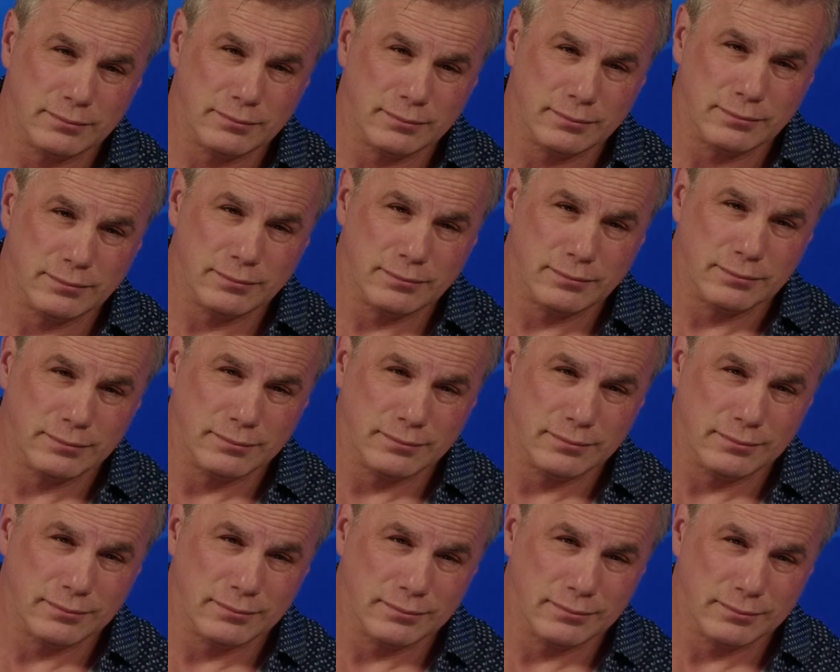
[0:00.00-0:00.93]

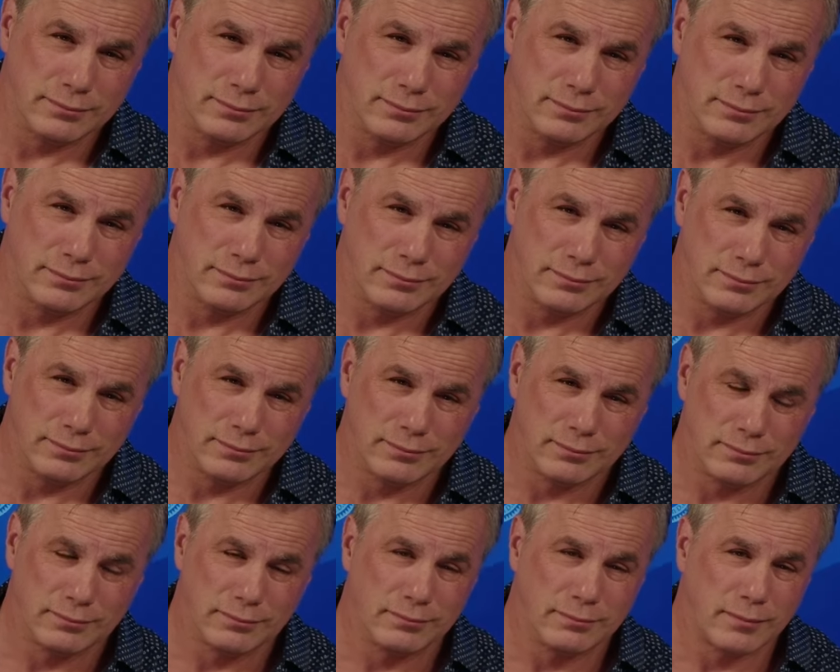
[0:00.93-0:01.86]

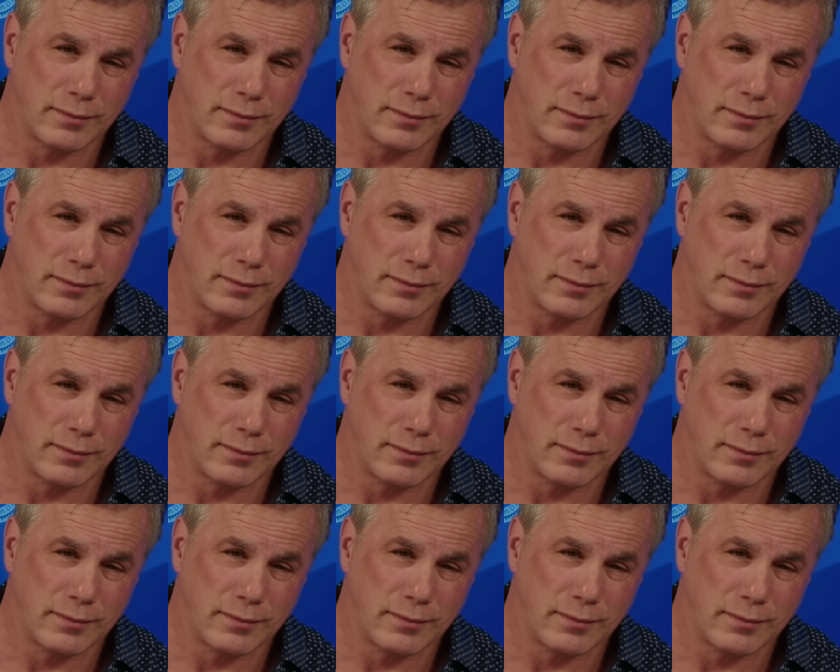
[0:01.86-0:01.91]
(no one is talking)